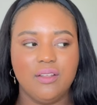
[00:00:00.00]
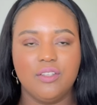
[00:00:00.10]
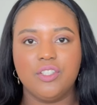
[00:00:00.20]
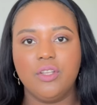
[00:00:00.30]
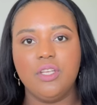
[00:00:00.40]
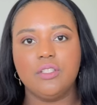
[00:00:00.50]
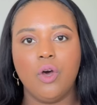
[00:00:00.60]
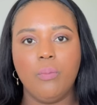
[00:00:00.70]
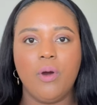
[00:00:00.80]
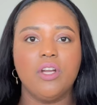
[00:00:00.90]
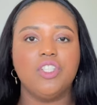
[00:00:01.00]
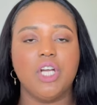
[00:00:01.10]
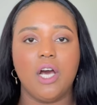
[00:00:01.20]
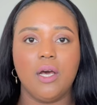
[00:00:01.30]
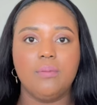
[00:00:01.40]
So these au pair
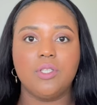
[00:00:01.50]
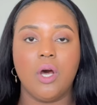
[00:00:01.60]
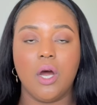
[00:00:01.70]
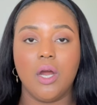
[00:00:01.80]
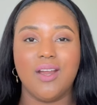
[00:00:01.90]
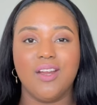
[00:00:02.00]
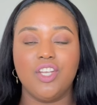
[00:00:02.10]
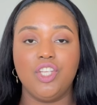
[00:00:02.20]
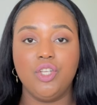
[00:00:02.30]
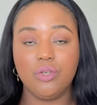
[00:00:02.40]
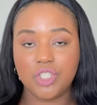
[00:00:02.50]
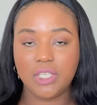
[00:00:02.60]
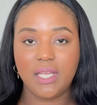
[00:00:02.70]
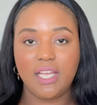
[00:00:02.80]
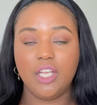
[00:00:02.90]
jobs are
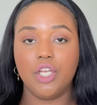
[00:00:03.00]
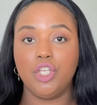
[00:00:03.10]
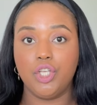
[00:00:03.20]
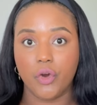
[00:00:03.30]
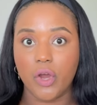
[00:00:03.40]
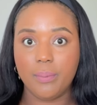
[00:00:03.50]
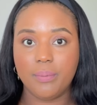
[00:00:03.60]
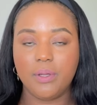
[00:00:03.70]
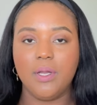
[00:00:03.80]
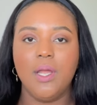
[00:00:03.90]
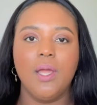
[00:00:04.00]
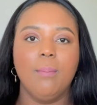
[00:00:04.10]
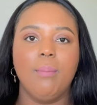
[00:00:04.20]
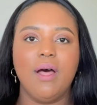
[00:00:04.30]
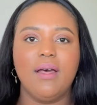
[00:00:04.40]
usually in Europe,
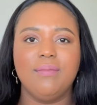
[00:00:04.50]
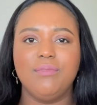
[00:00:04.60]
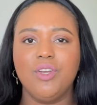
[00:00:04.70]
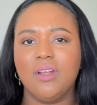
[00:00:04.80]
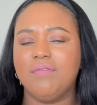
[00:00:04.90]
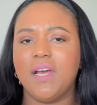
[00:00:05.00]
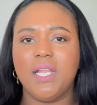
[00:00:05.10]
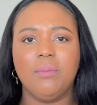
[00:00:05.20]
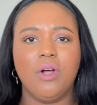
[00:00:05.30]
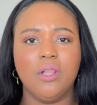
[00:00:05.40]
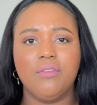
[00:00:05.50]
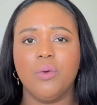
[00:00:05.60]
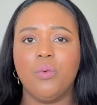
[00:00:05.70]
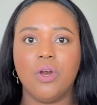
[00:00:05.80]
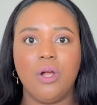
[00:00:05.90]
but you can find them all over
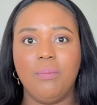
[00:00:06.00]
the world,